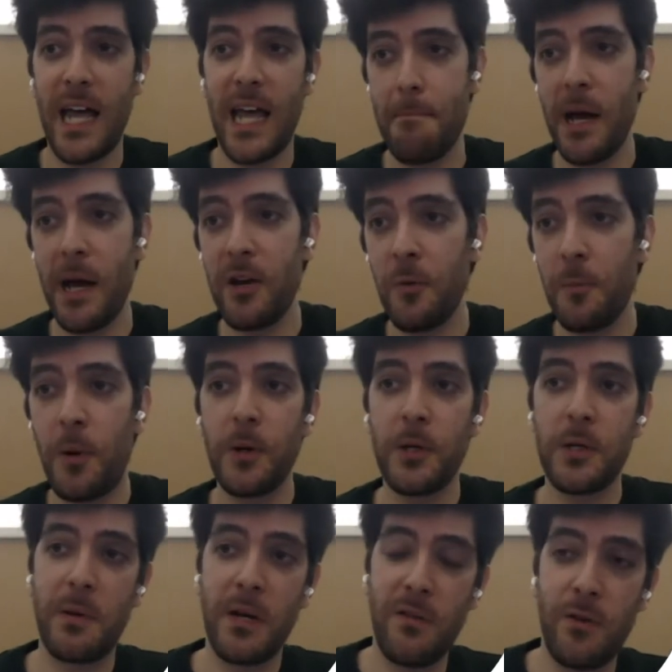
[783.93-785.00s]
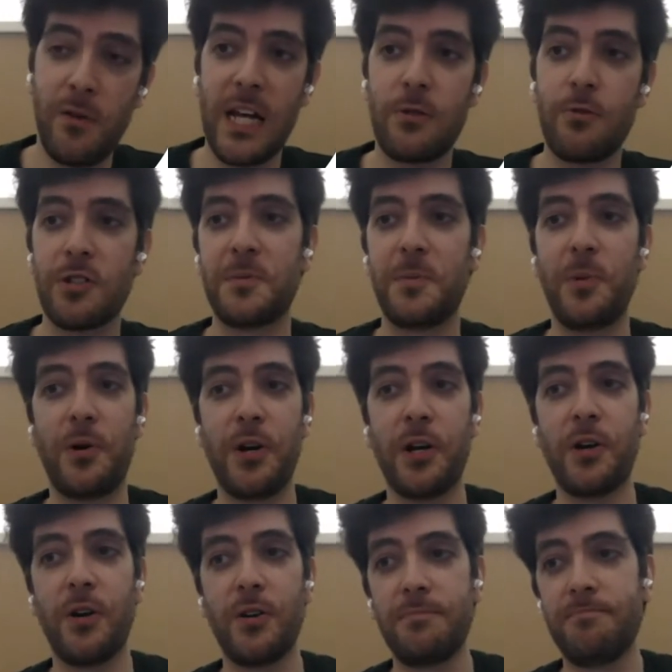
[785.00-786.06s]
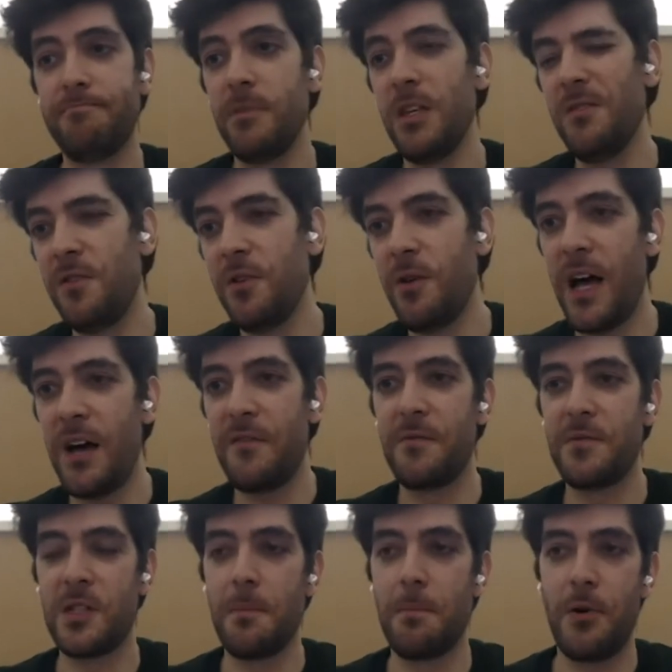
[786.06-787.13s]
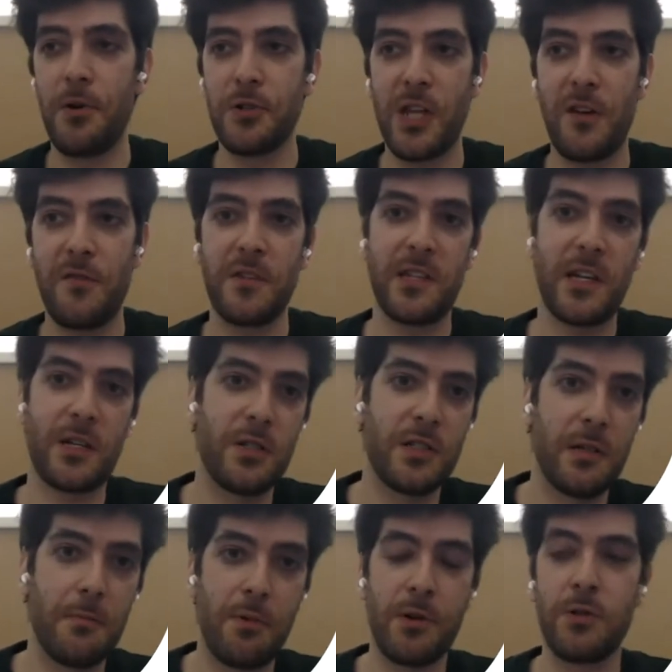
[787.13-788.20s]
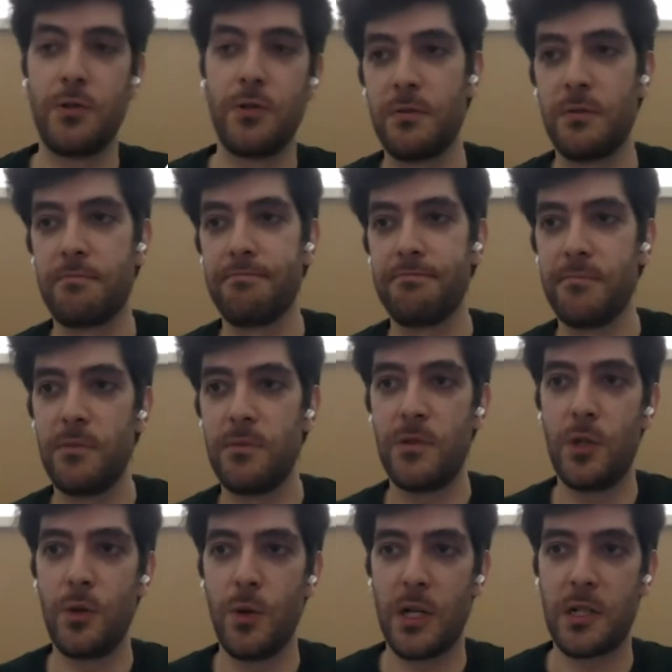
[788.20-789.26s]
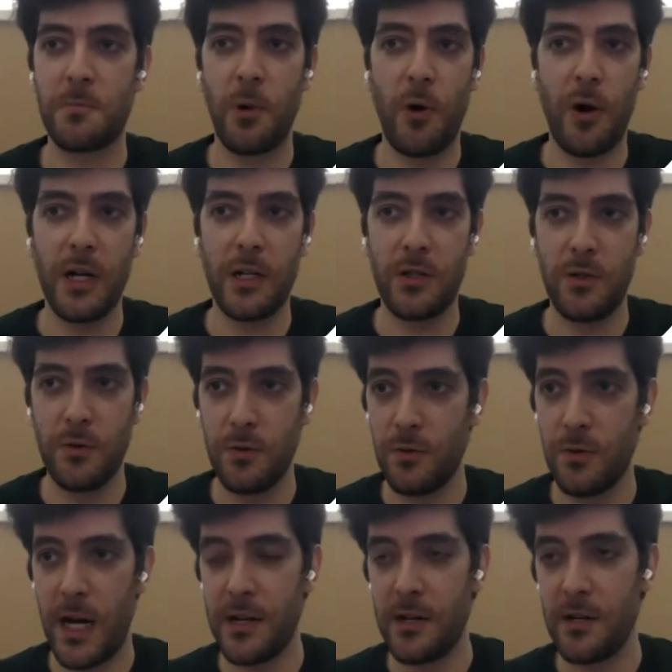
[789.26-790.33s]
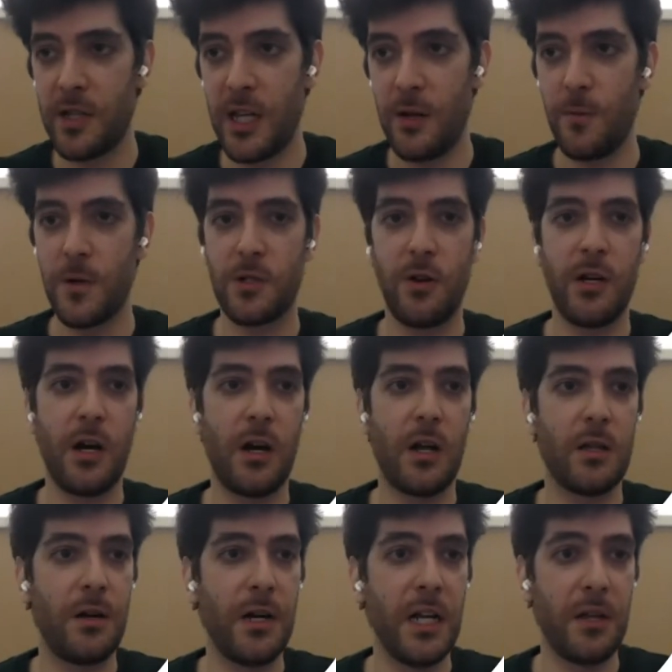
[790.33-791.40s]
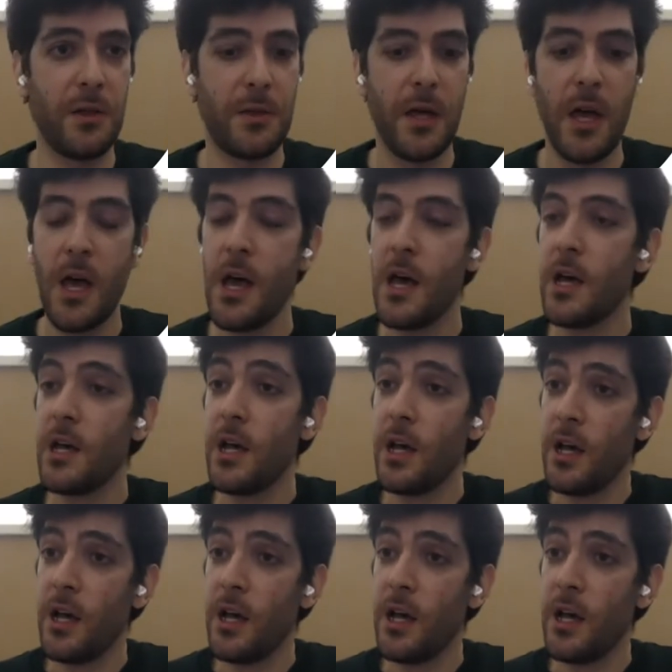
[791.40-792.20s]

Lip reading: So again, minor point, but if you like to explore the code, if you have simpler stuff, it's actually simpler to explore and to understand what's going on underneath.